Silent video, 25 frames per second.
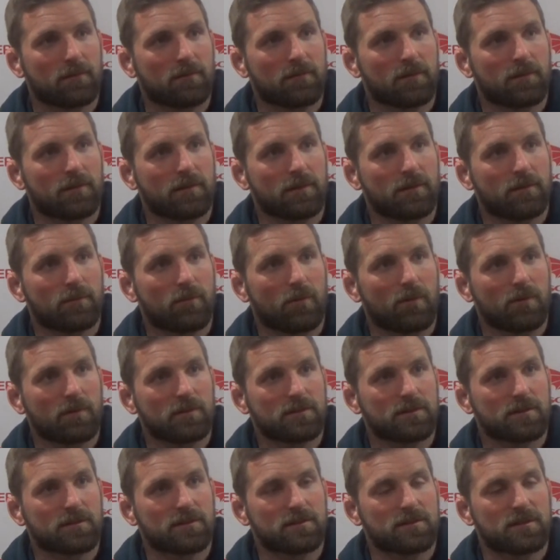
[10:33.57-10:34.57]
I think the
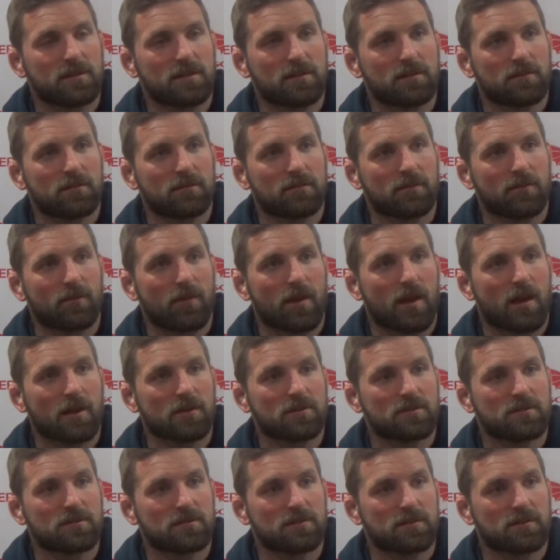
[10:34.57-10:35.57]
boys, you could see the
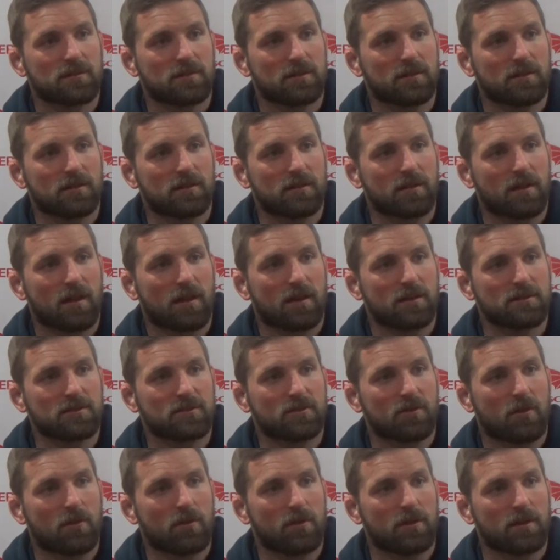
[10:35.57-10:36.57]
reactions and the guys
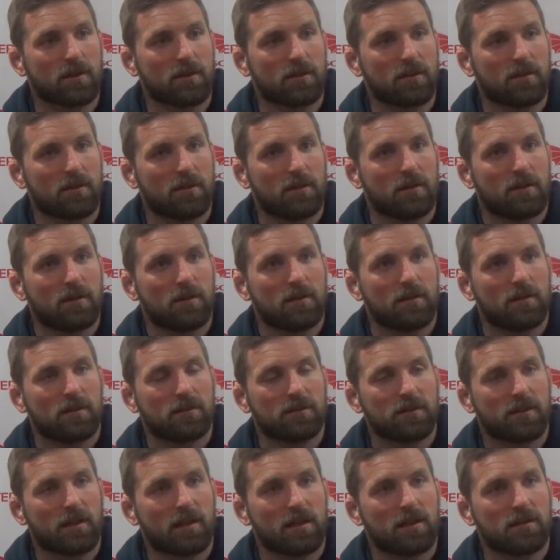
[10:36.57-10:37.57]
growing in
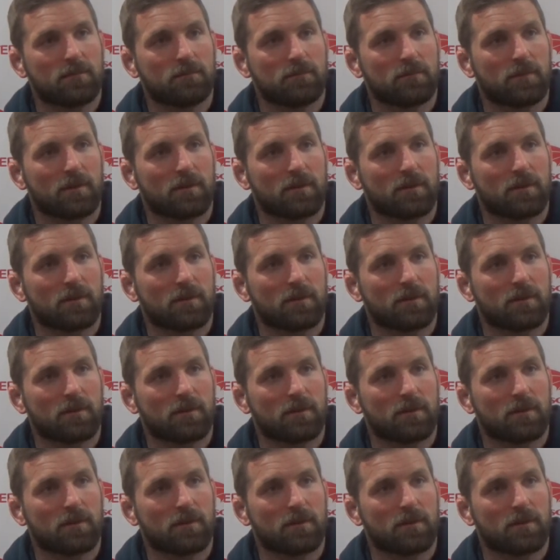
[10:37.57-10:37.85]
the game.